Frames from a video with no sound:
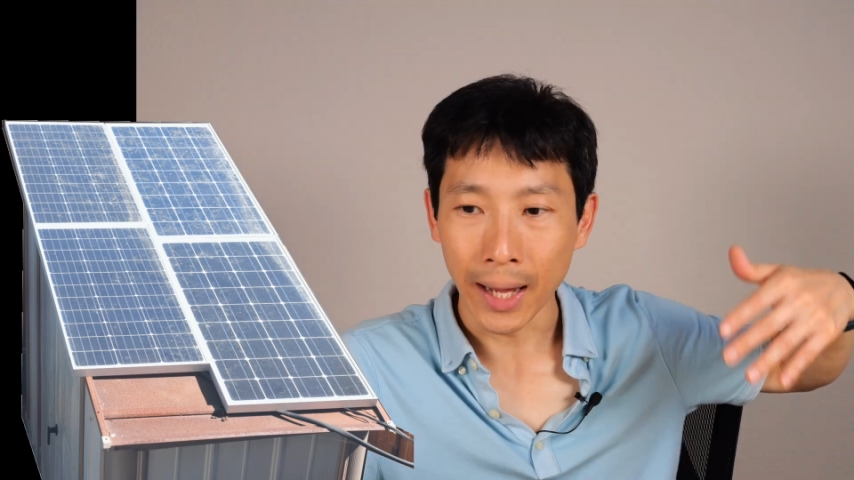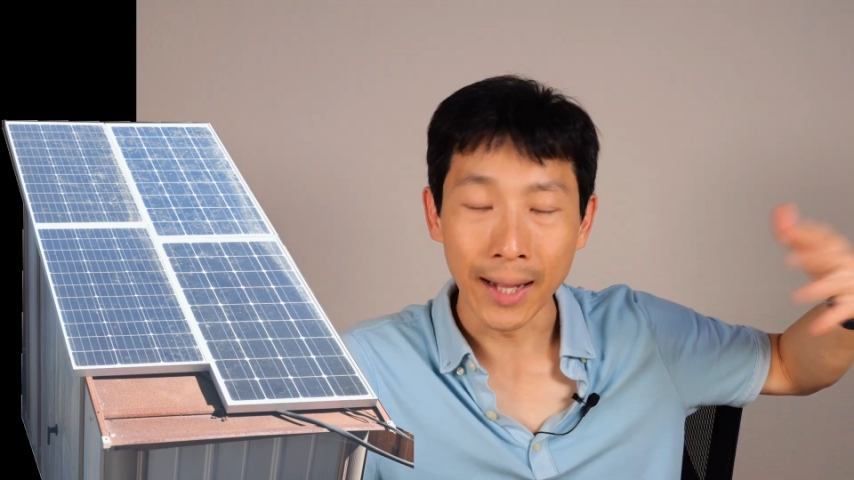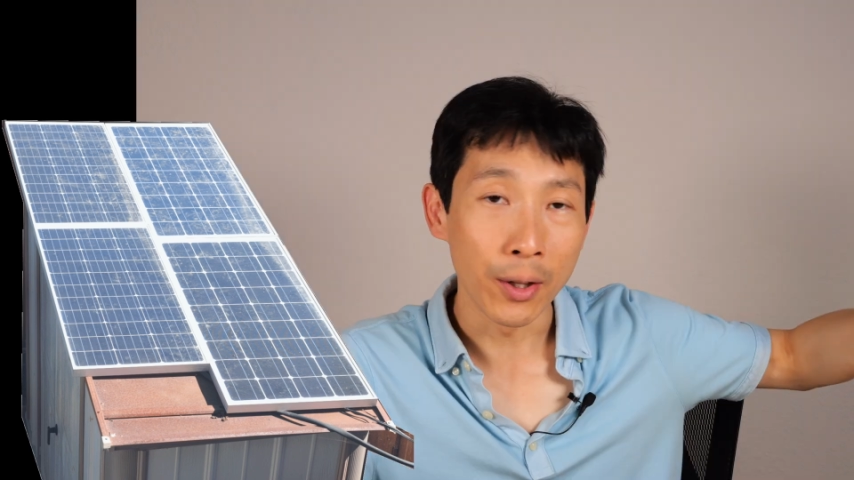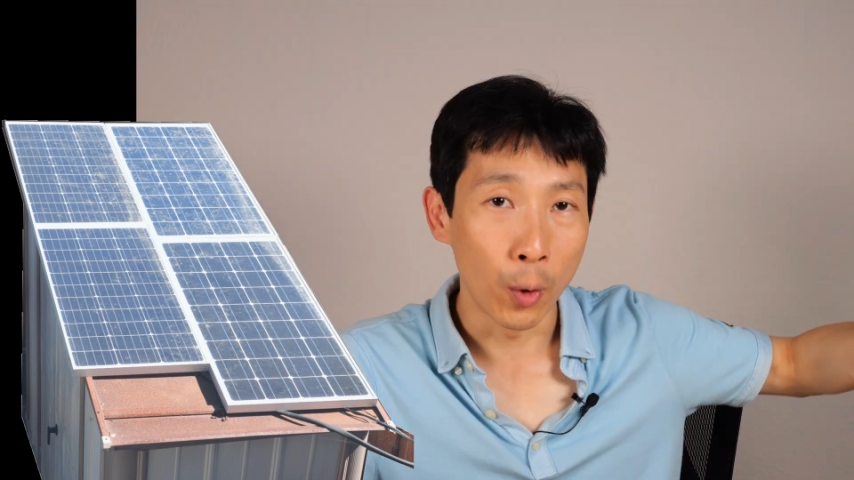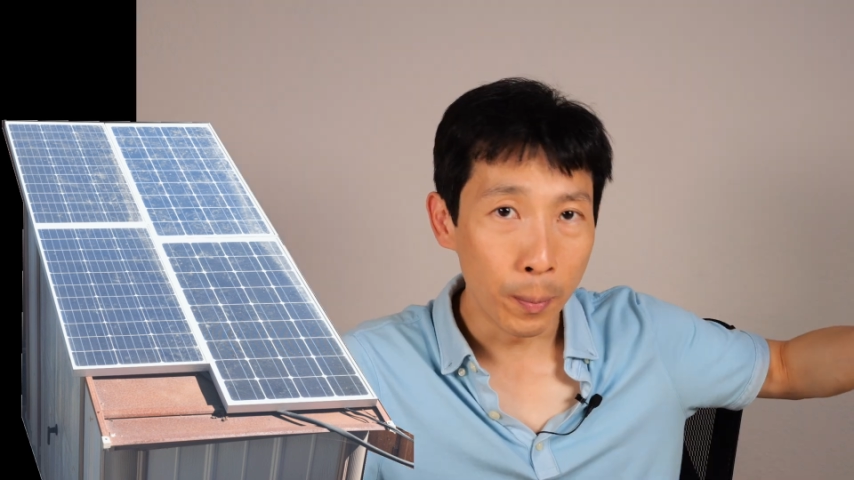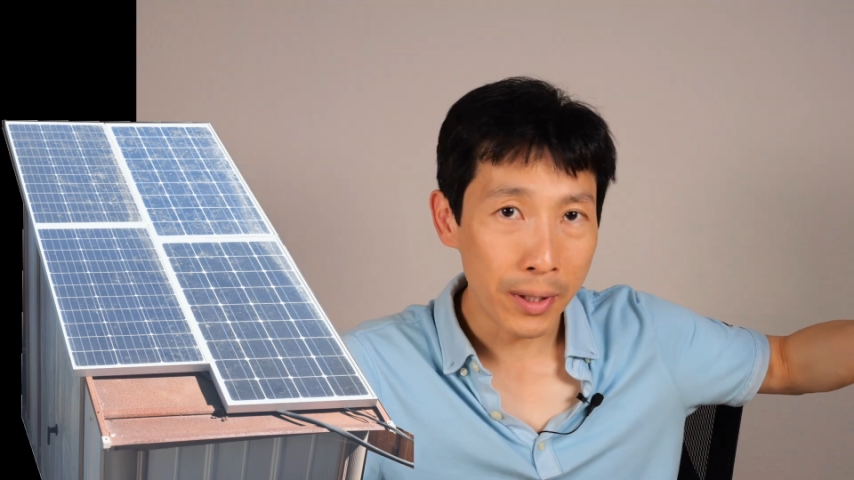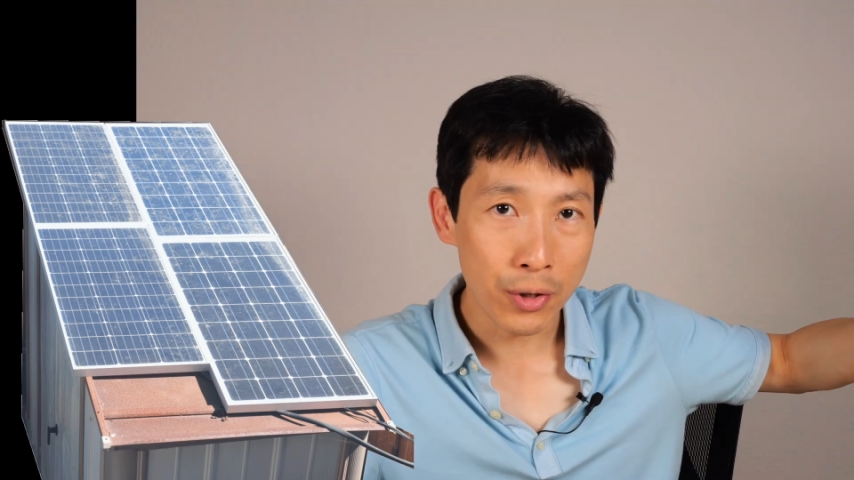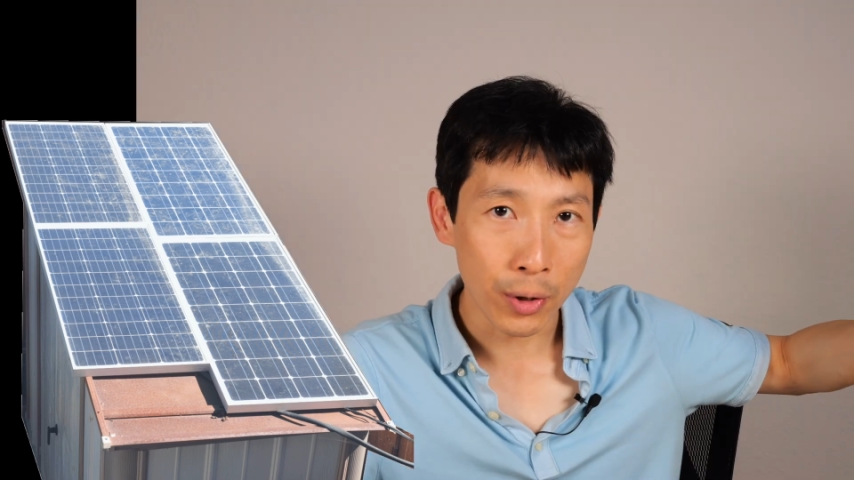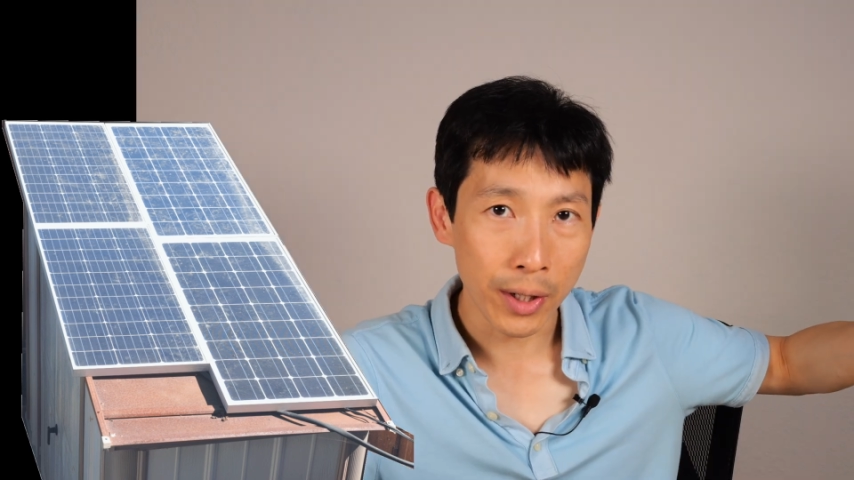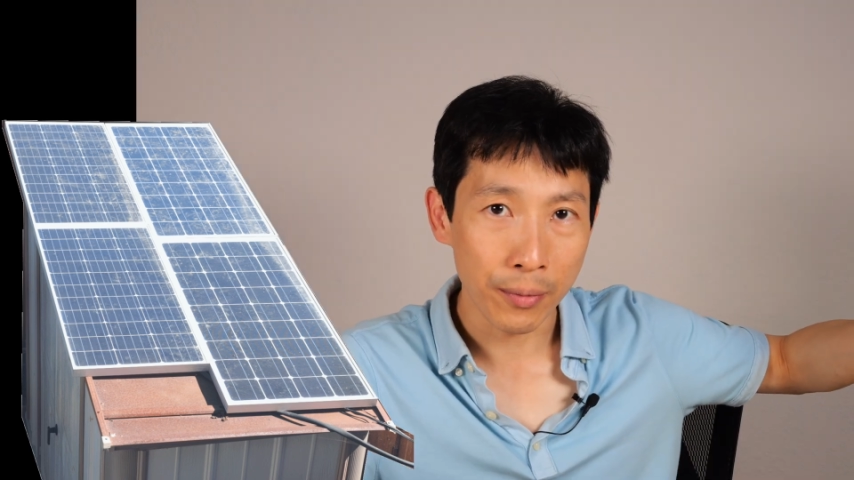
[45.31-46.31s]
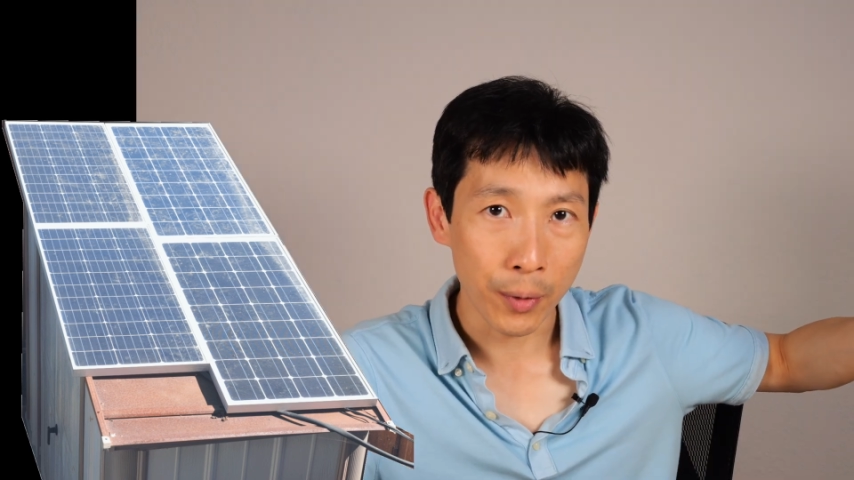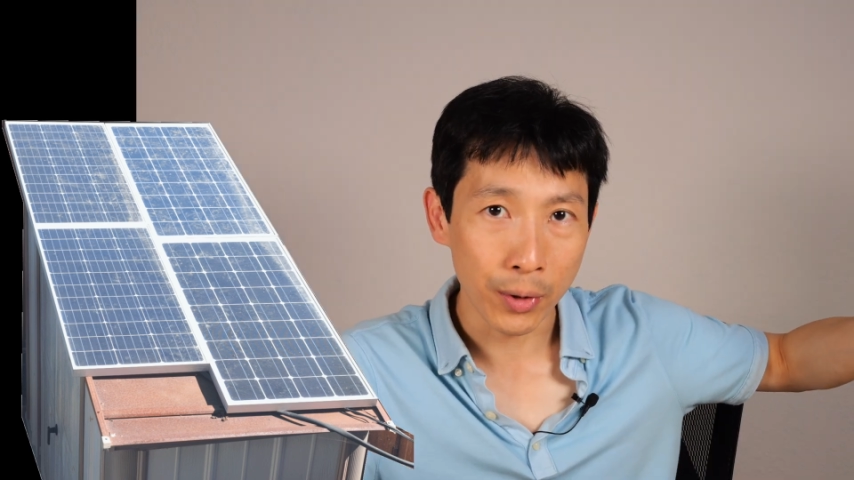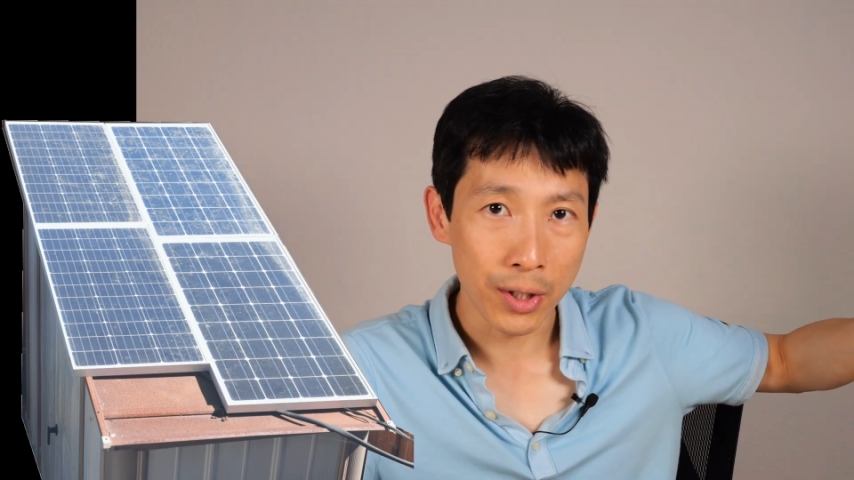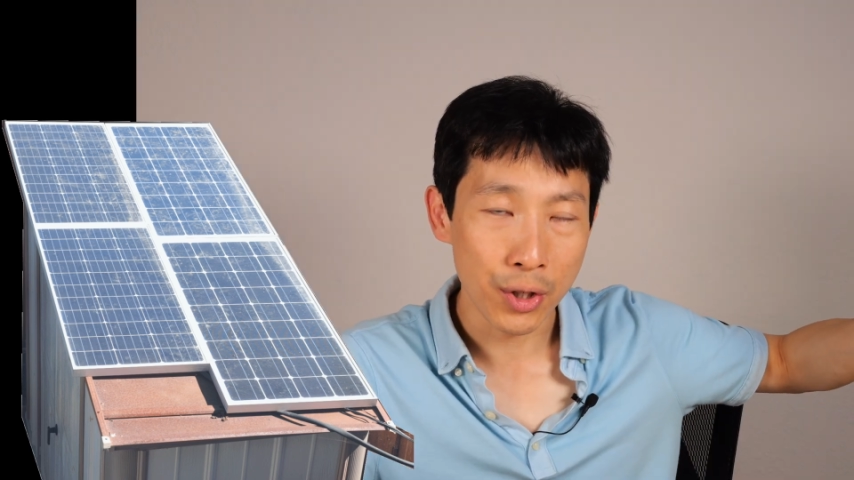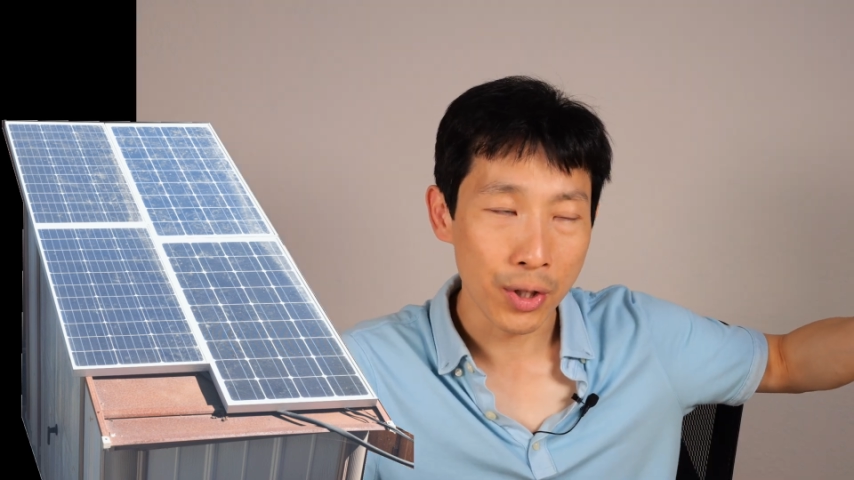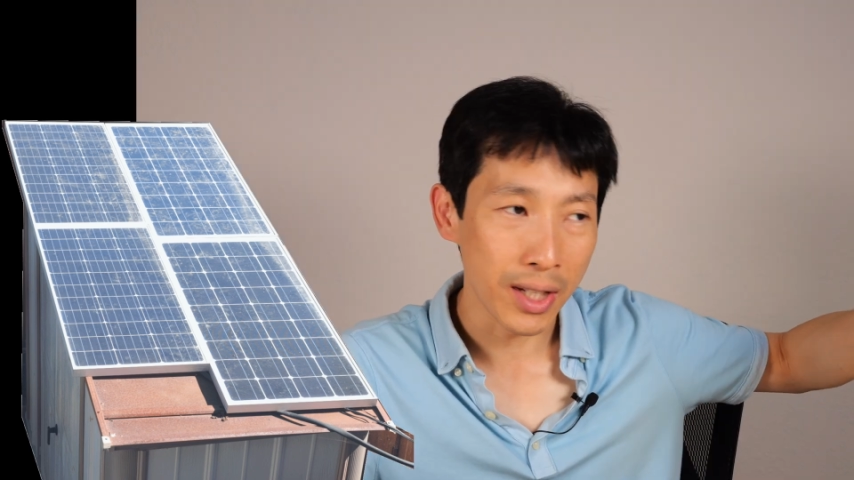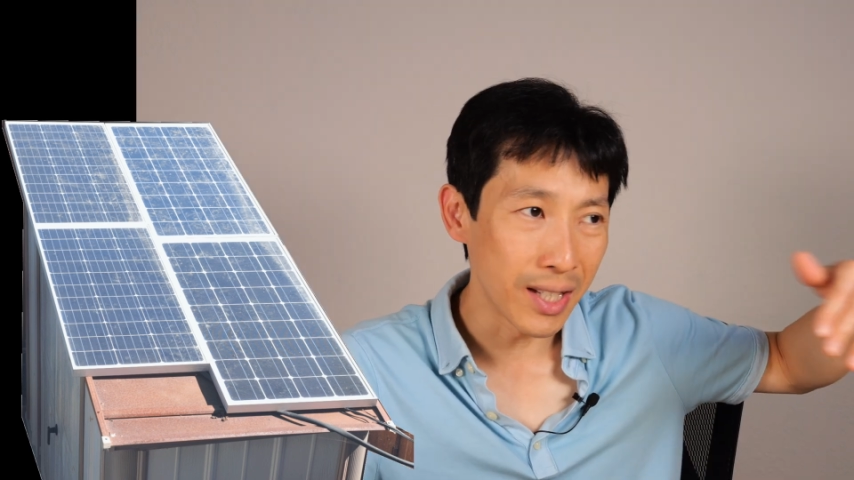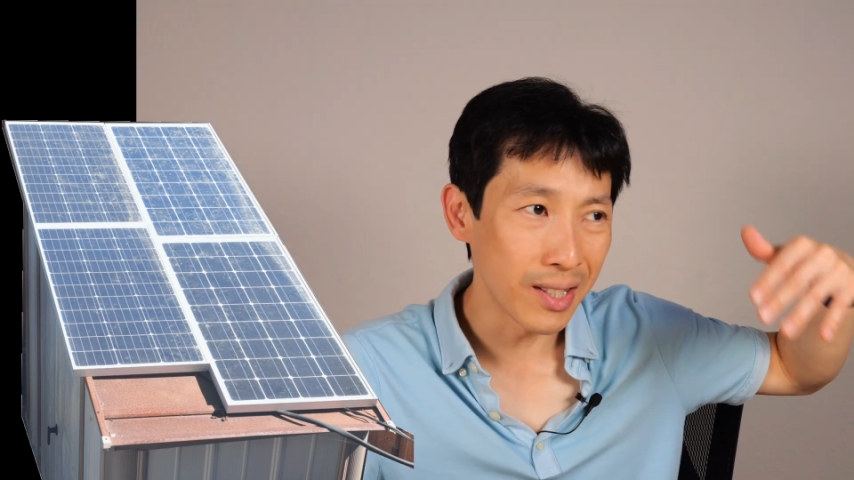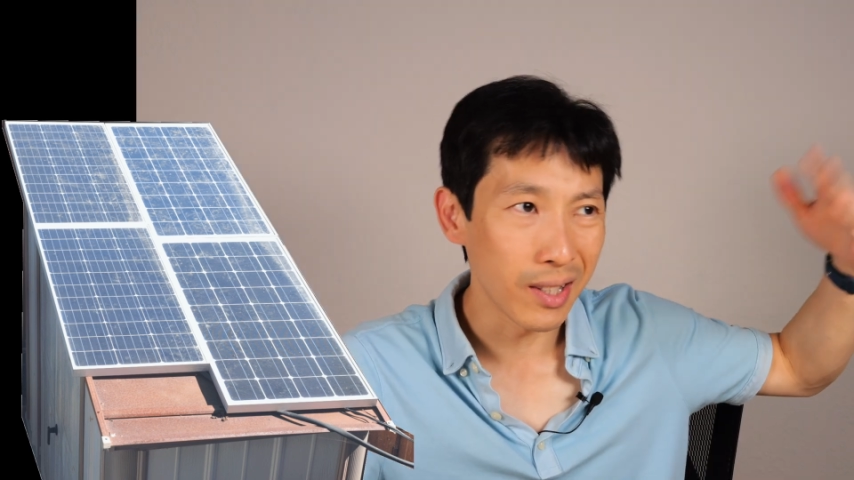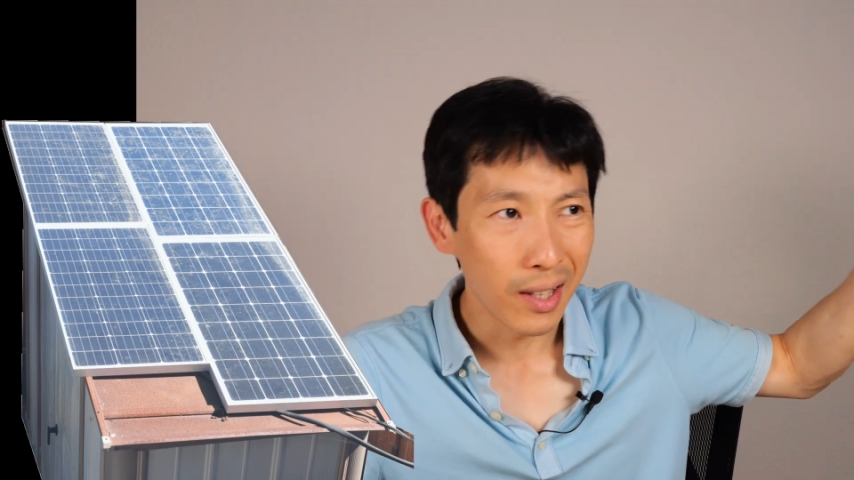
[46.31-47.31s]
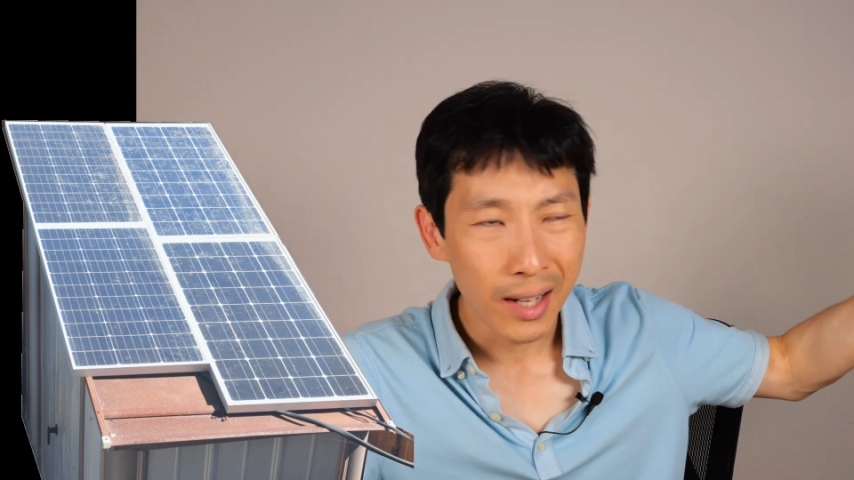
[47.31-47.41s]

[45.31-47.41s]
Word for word: and the open circuit voltage is